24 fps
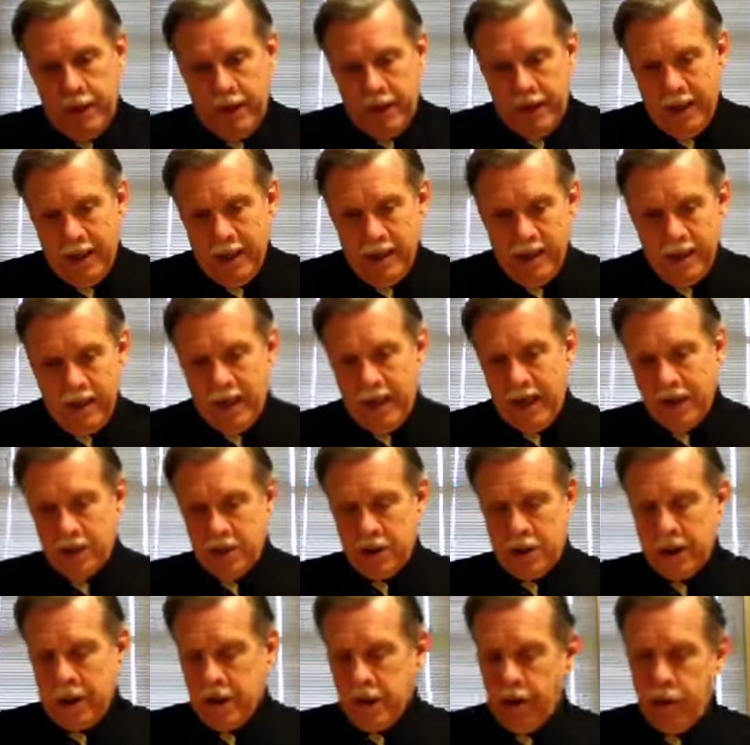in the
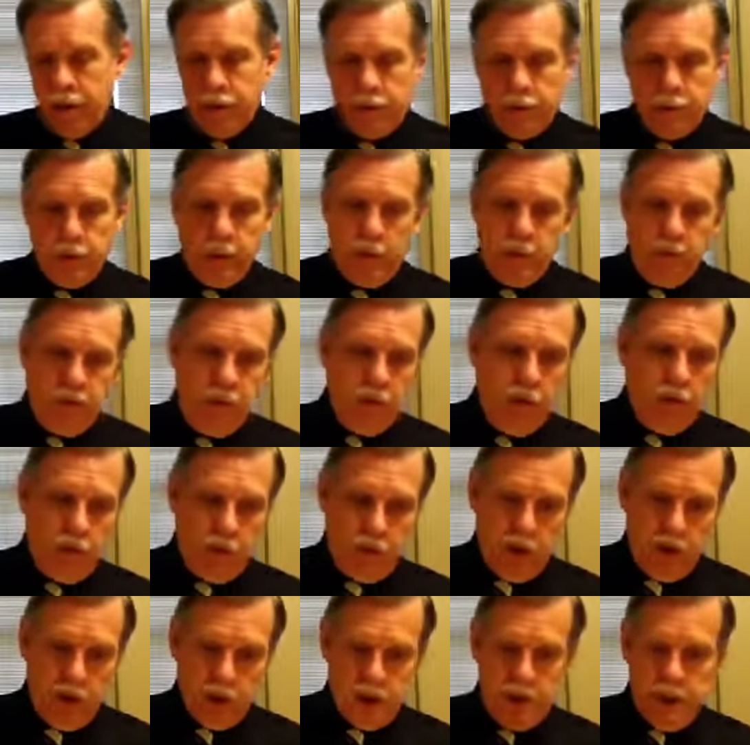
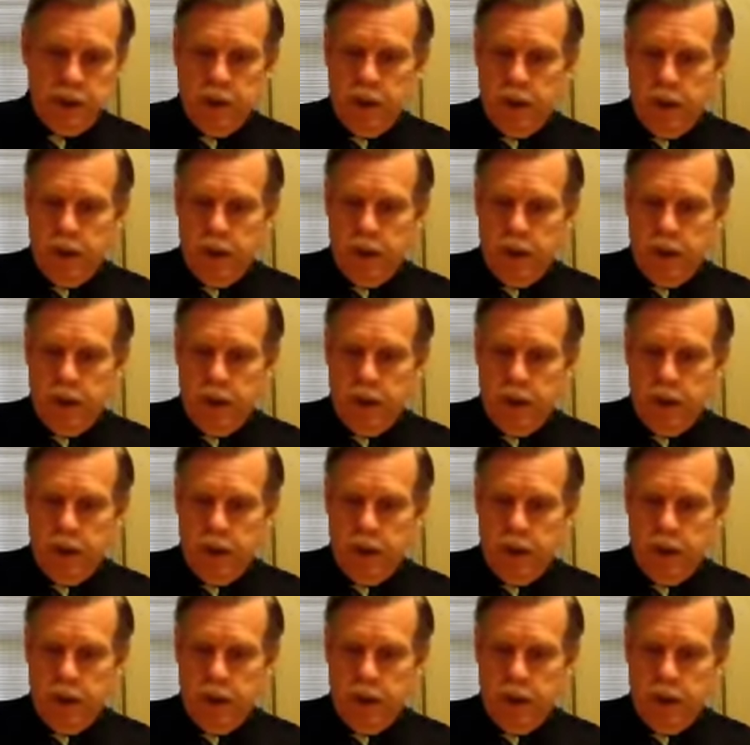1950s